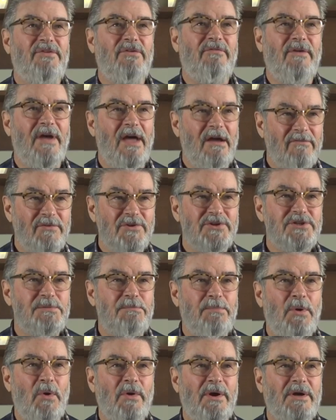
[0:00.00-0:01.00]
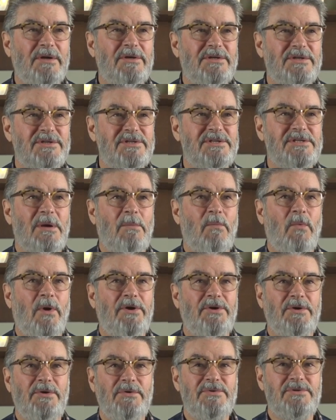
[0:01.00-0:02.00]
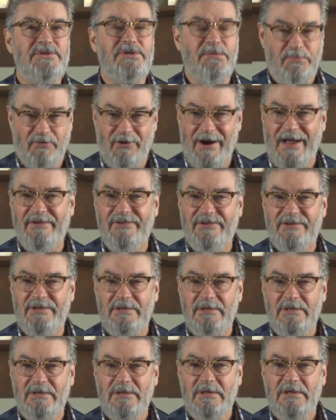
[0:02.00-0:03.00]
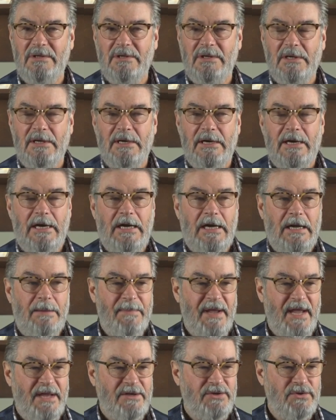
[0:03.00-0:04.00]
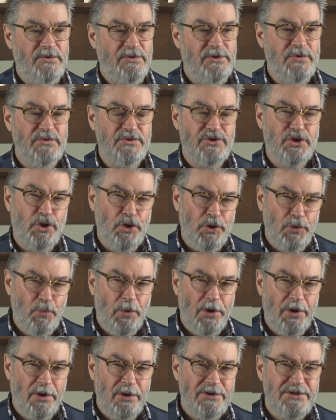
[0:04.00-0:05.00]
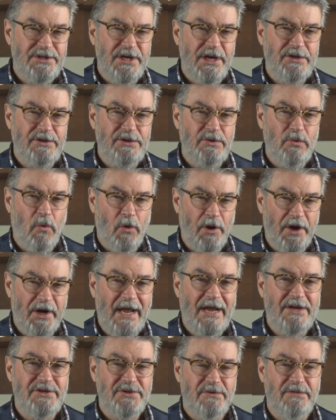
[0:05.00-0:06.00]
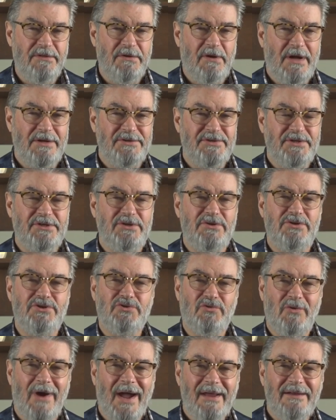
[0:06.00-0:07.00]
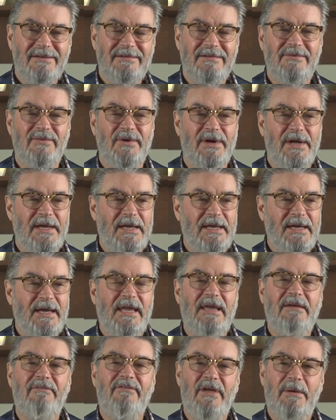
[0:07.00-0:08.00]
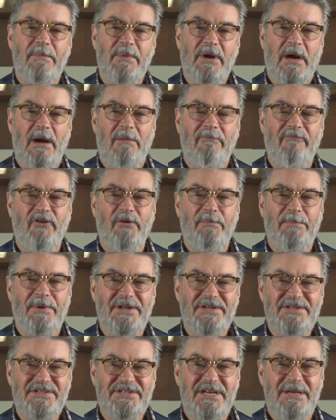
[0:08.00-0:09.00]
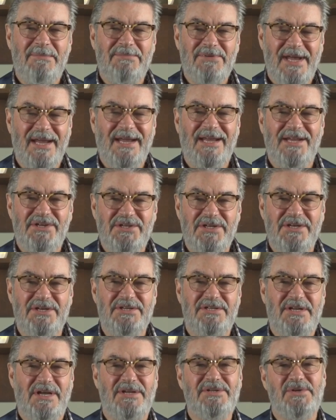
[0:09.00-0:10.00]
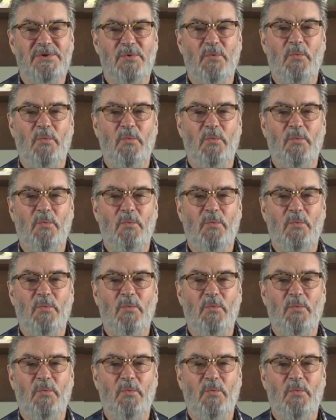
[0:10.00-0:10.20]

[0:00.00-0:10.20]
you've ever spoken to someone who's depressed, and you use good words and you organize your thoughts and you try to give them comfort, but it seems like it just doesn't